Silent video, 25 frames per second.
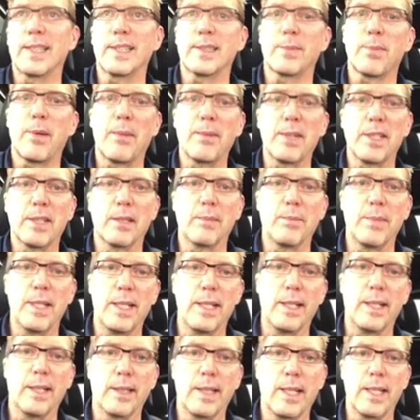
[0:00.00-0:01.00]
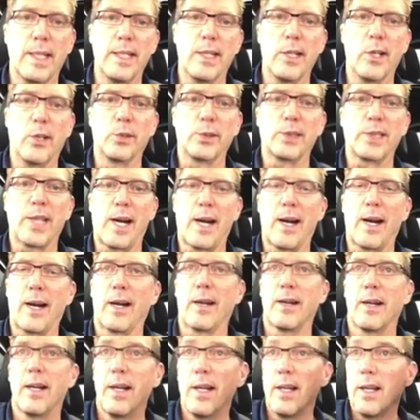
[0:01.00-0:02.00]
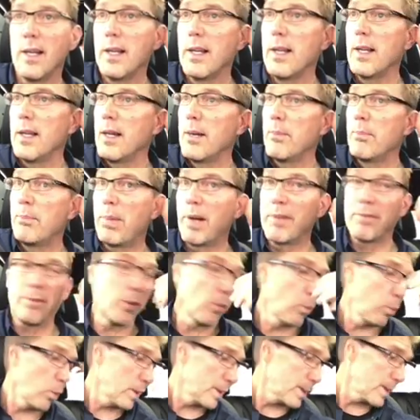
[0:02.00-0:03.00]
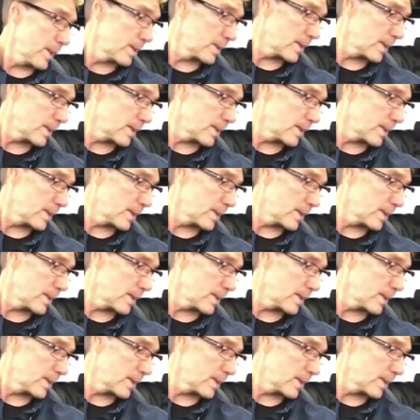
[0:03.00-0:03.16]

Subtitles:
That's probably going to be in the EOS R. But for what